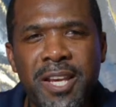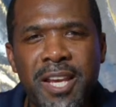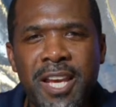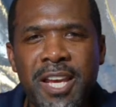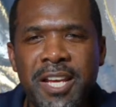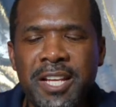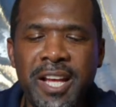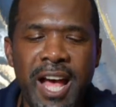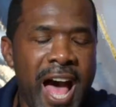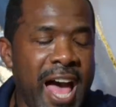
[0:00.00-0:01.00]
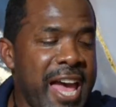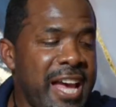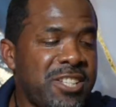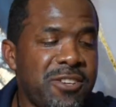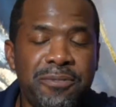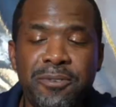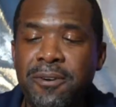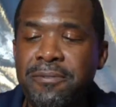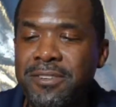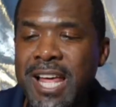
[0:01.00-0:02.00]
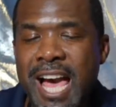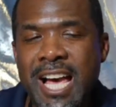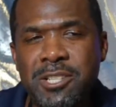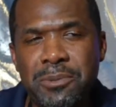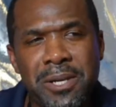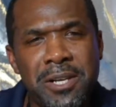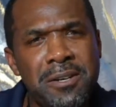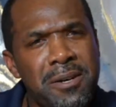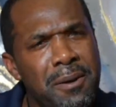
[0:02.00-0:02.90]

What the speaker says: And I asked her for a fly as well,